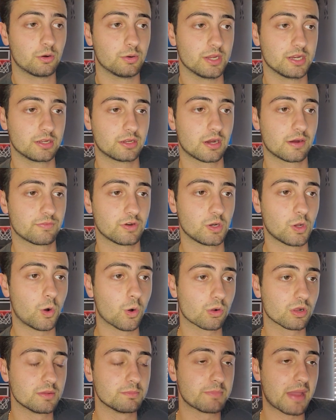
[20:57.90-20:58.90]
in covering
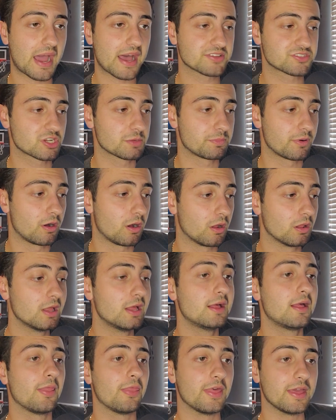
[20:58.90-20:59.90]
Oakland basketball.
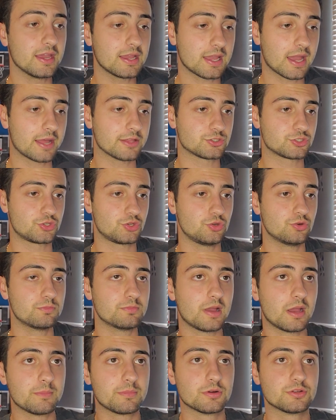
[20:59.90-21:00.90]
They got 2
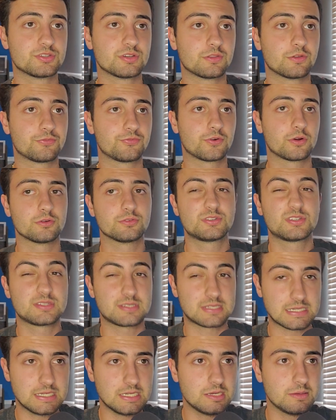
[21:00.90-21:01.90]
members of the first
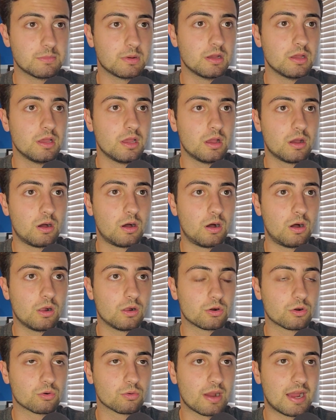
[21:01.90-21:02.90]
team All
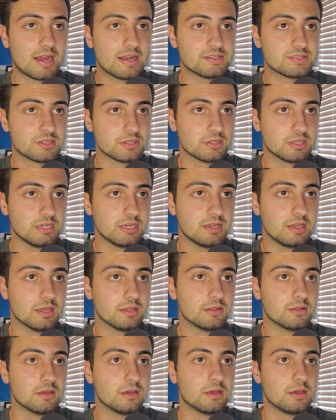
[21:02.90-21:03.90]
Horizon League,
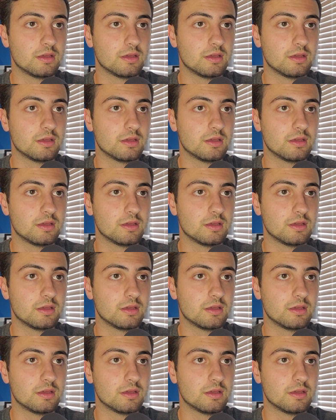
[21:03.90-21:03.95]
and